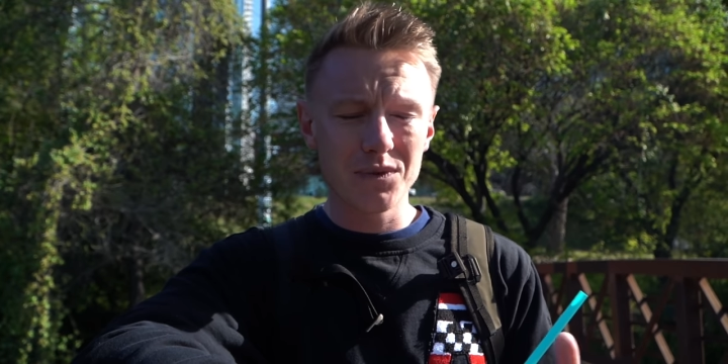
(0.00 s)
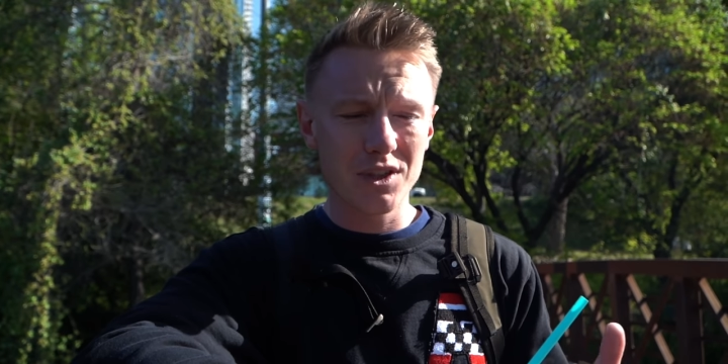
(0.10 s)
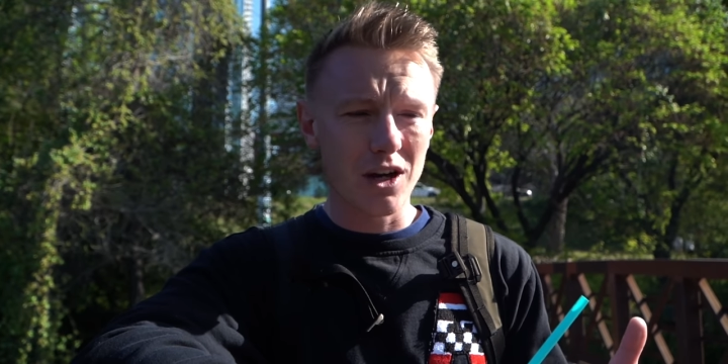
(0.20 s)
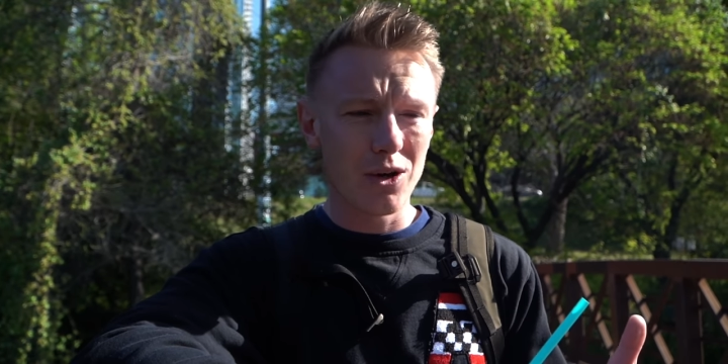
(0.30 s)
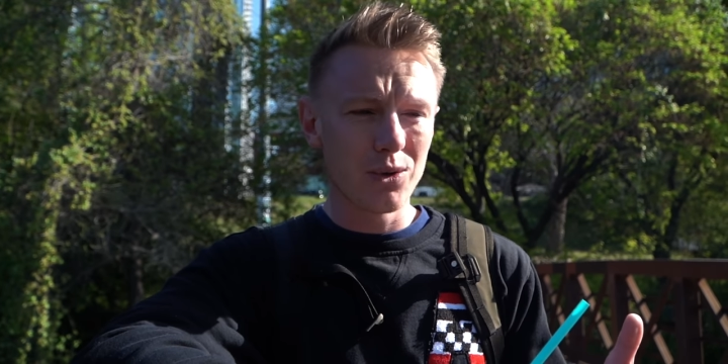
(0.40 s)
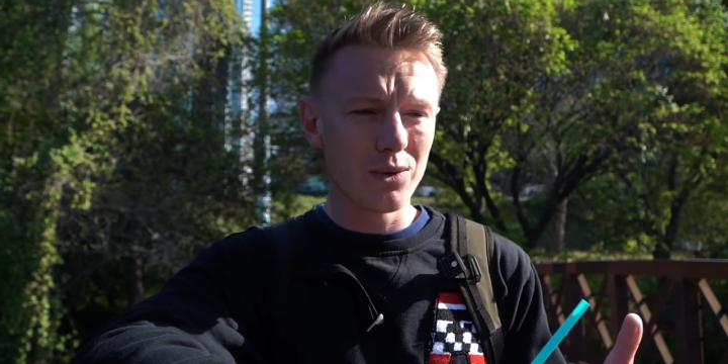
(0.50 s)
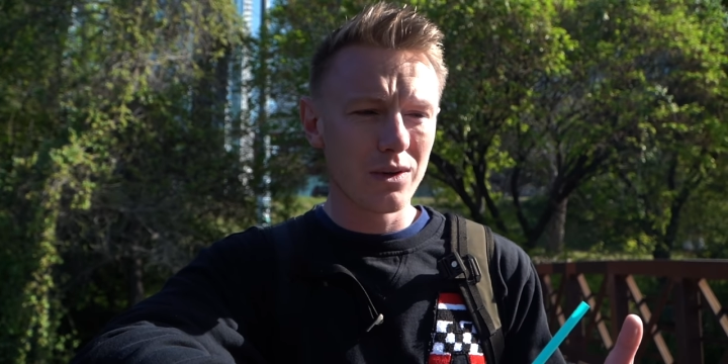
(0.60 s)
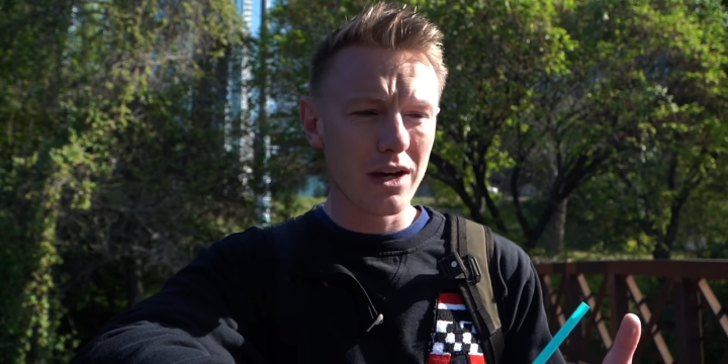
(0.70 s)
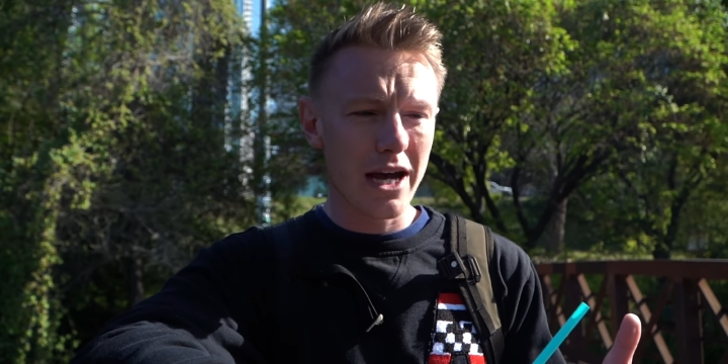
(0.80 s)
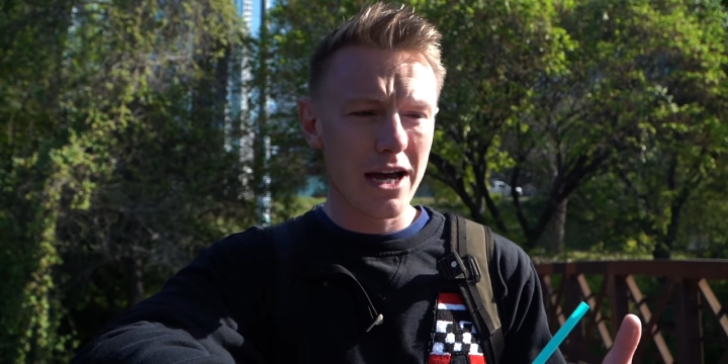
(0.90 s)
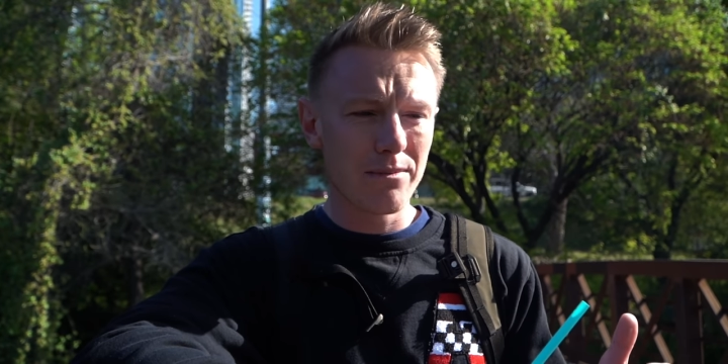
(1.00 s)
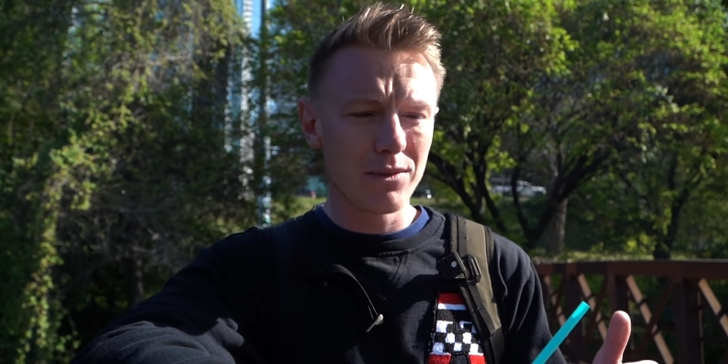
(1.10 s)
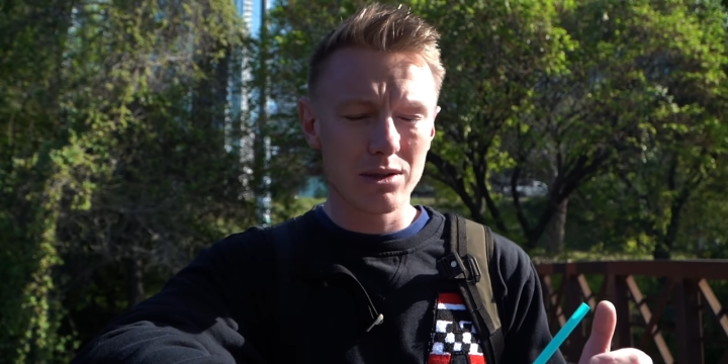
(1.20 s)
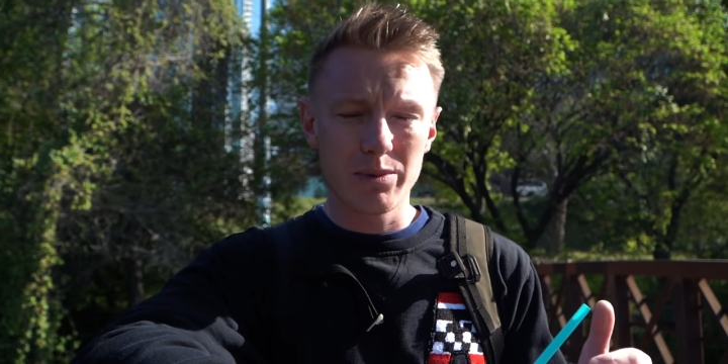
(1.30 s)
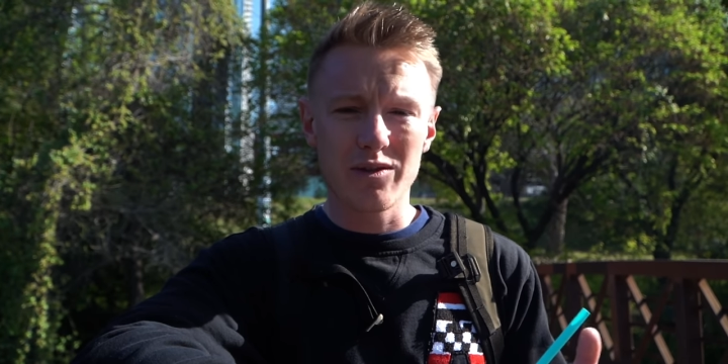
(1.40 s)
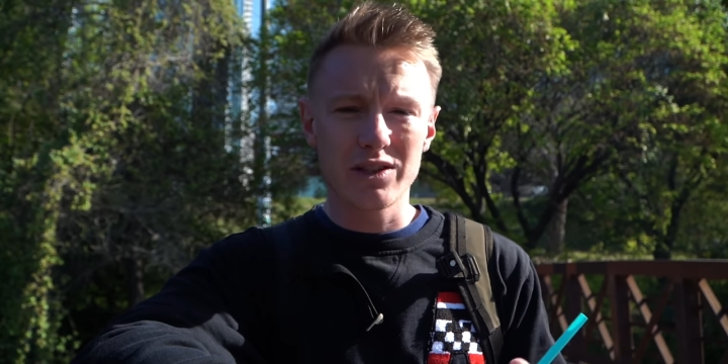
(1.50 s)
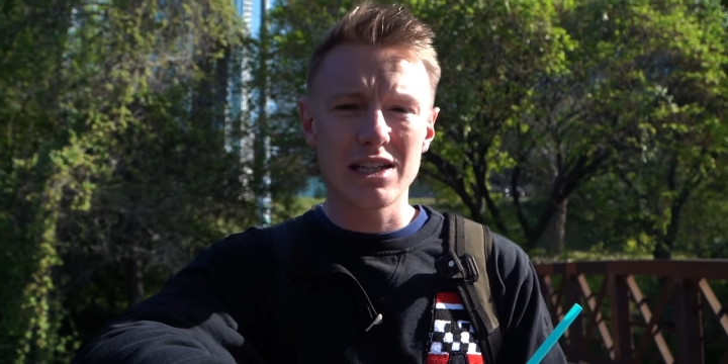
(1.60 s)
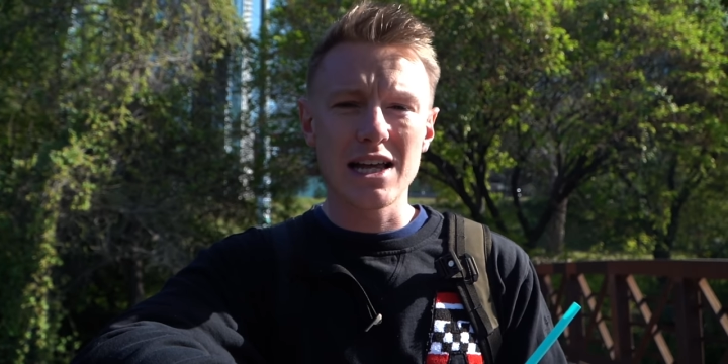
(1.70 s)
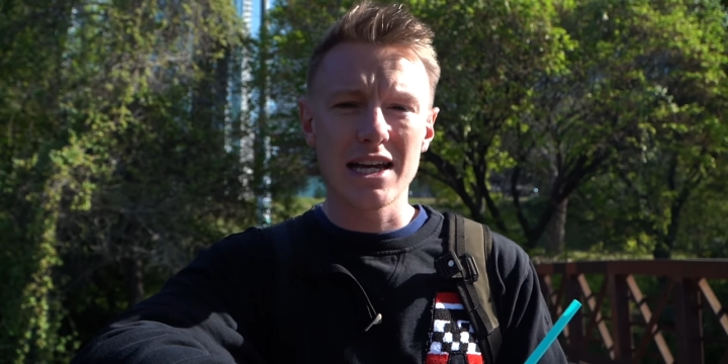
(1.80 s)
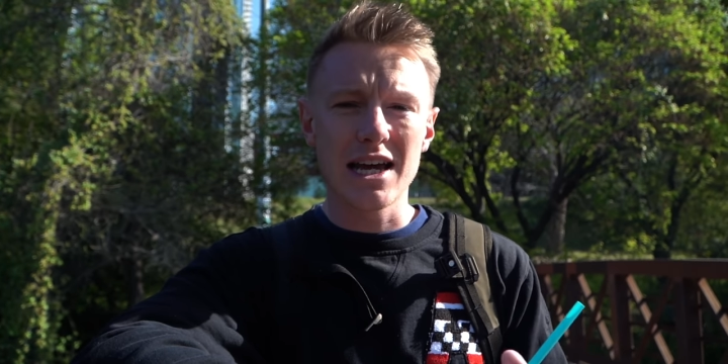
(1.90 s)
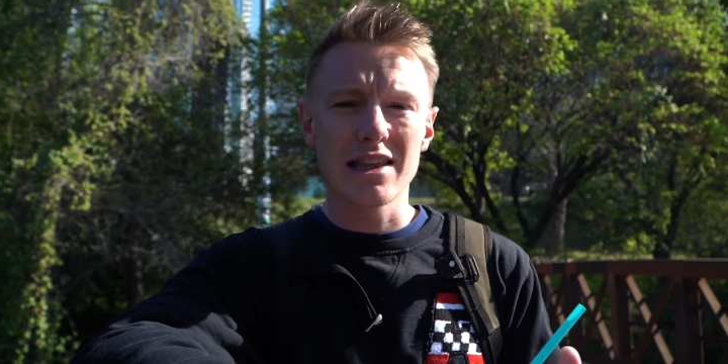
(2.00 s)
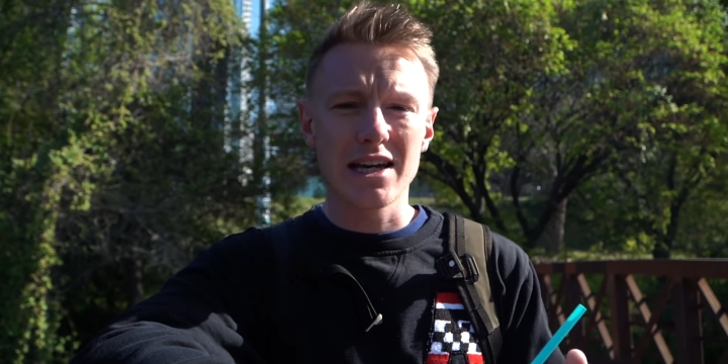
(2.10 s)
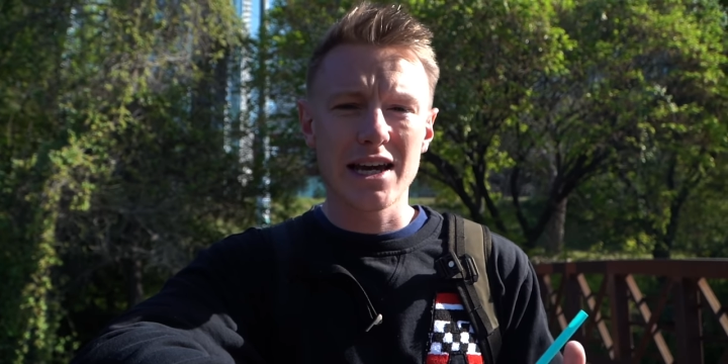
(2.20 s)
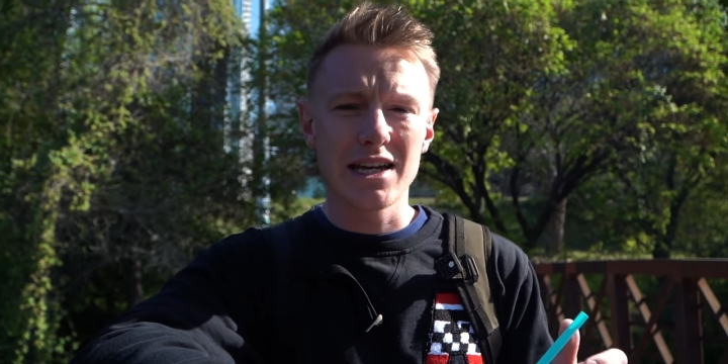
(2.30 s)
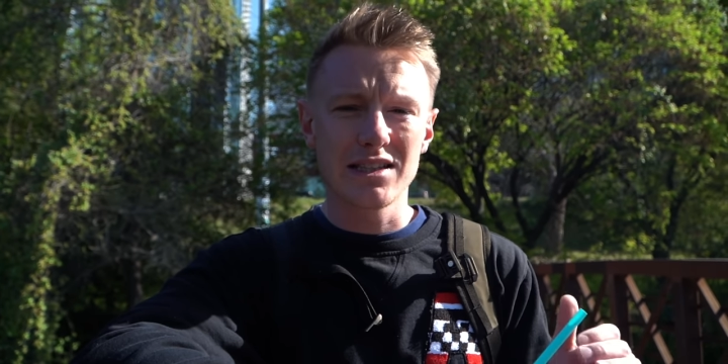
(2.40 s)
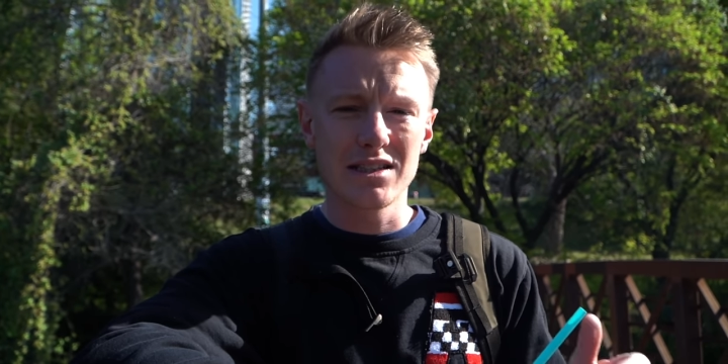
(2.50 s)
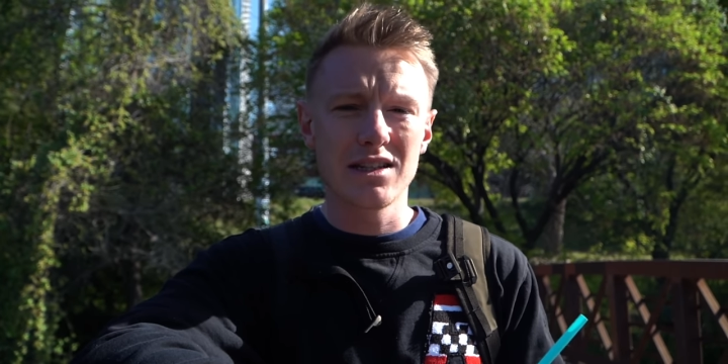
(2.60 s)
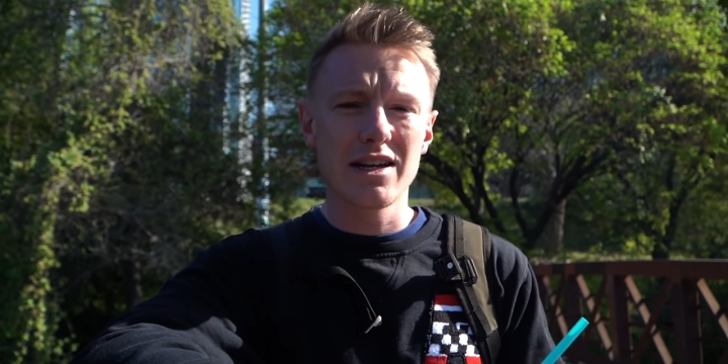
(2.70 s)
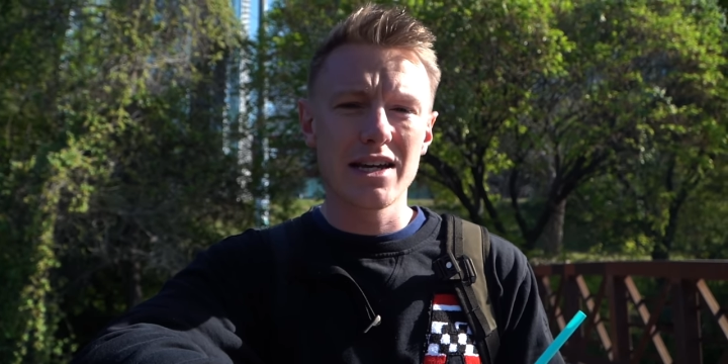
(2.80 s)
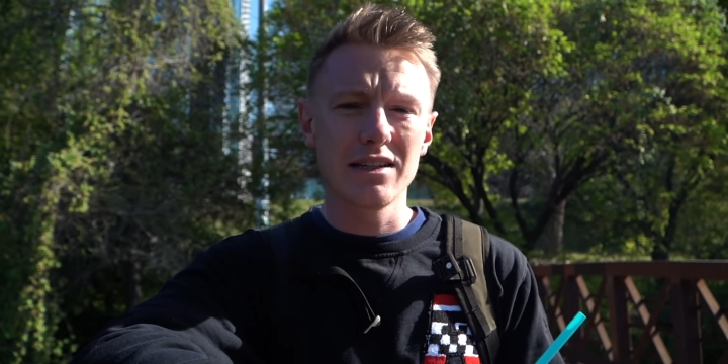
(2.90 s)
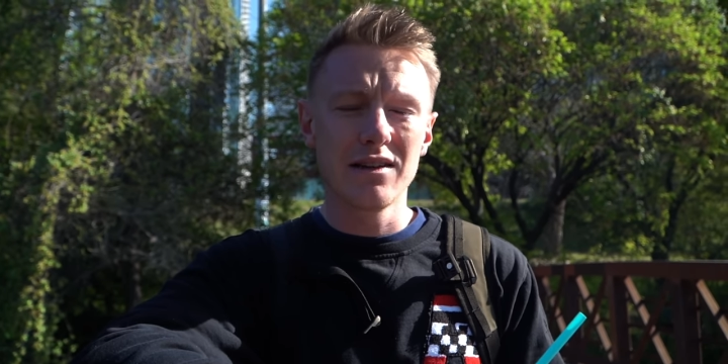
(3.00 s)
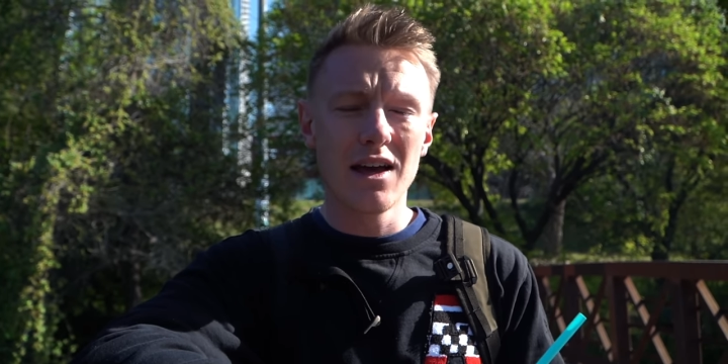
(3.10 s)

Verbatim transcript: So um, there's a bit of a delay getting their cases today.